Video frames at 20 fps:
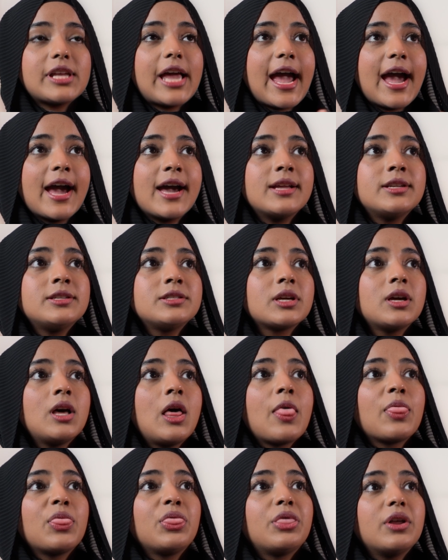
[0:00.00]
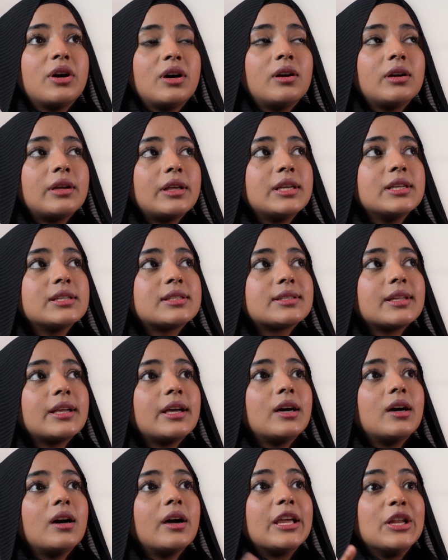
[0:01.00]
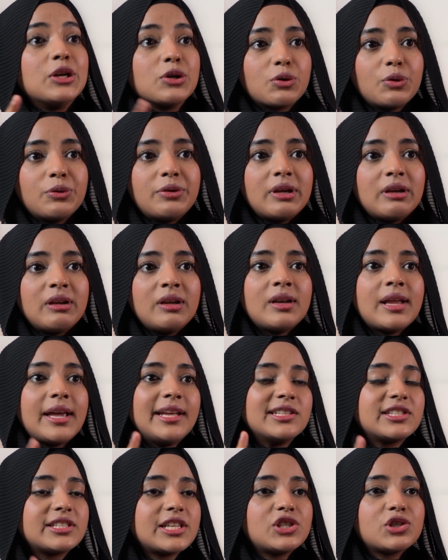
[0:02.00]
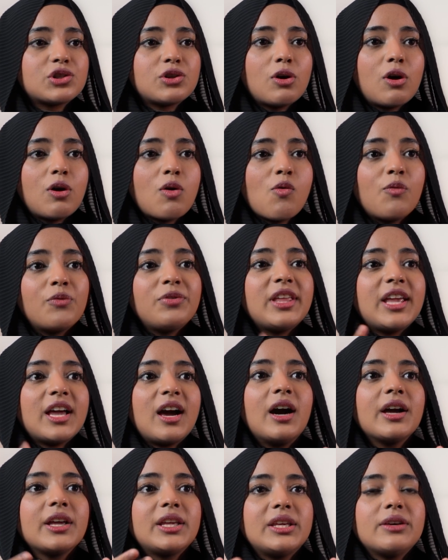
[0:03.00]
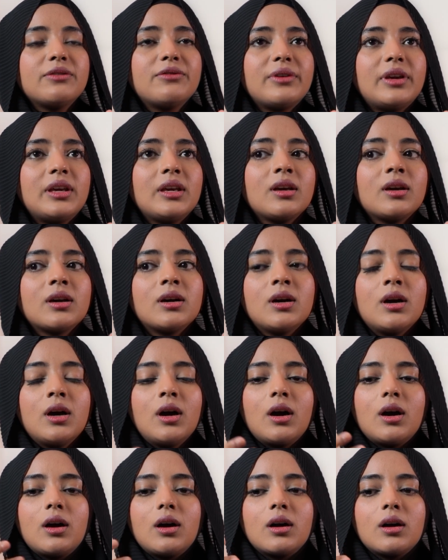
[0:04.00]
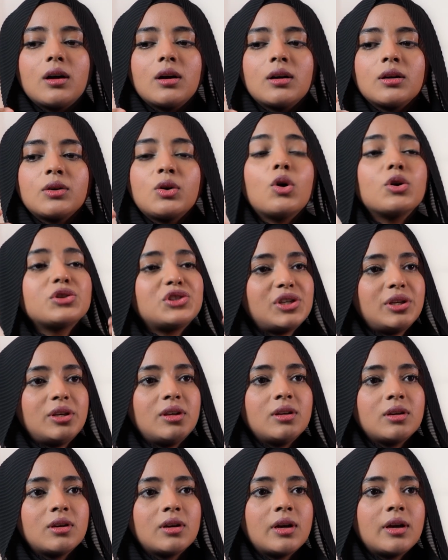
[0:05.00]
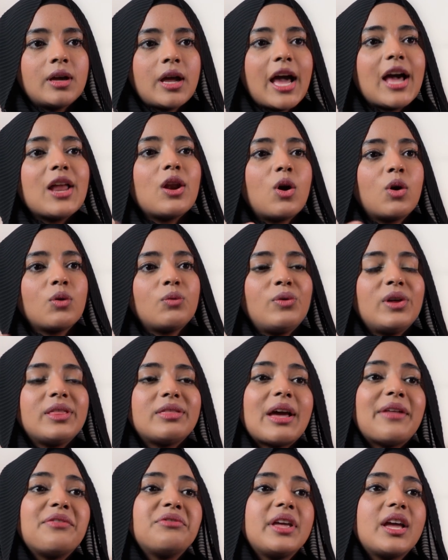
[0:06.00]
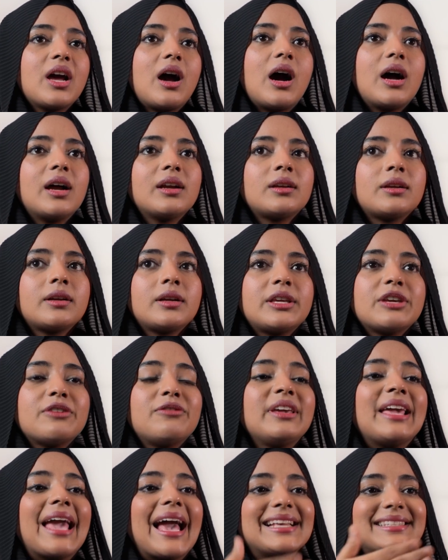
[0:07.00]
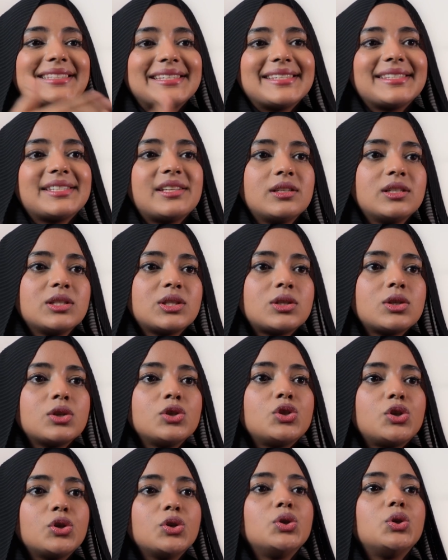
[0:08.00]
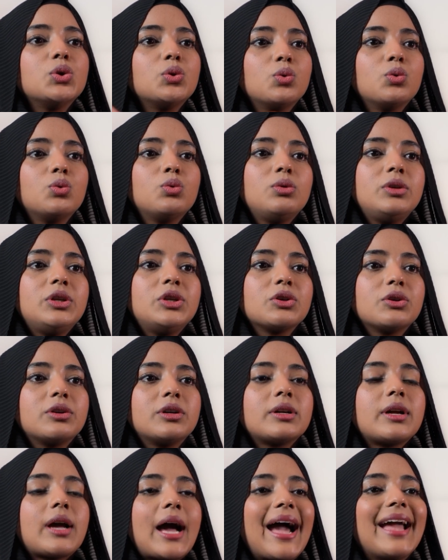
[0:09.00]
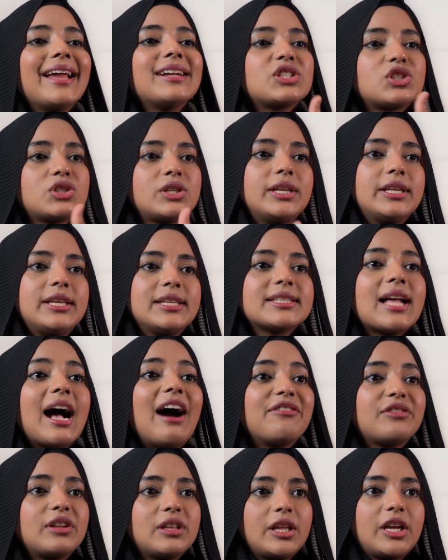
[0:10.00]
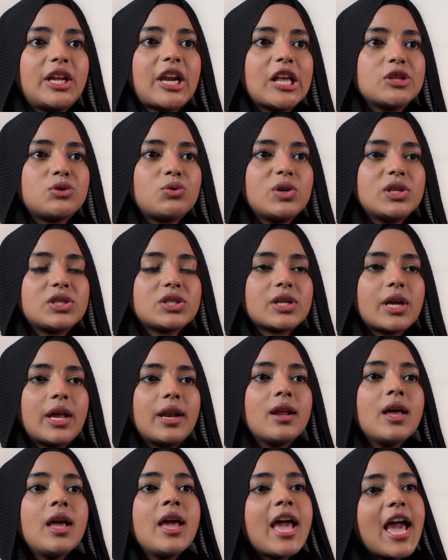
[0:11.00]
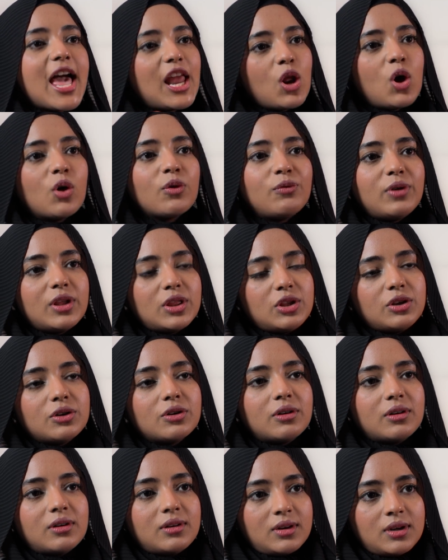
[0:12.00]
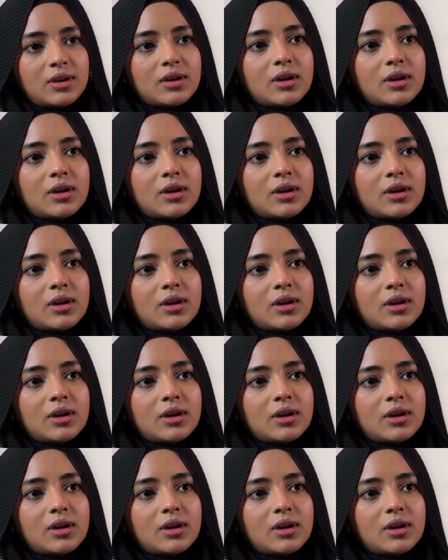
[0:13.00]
And there is in RUDN and Sechenov, they are giving coaching along with, and they are giving assistance to do your higher studies after the graduation, along with your